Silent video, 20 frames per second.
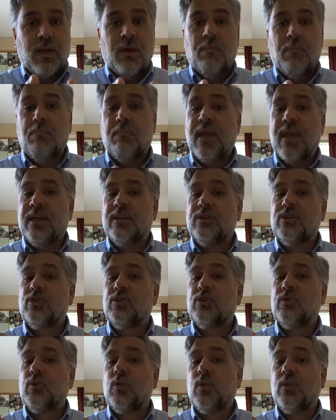make
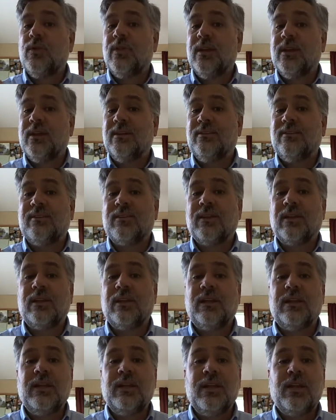sure that it's
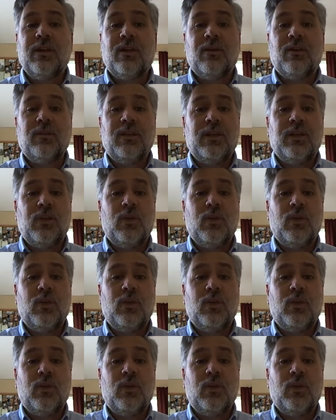clear that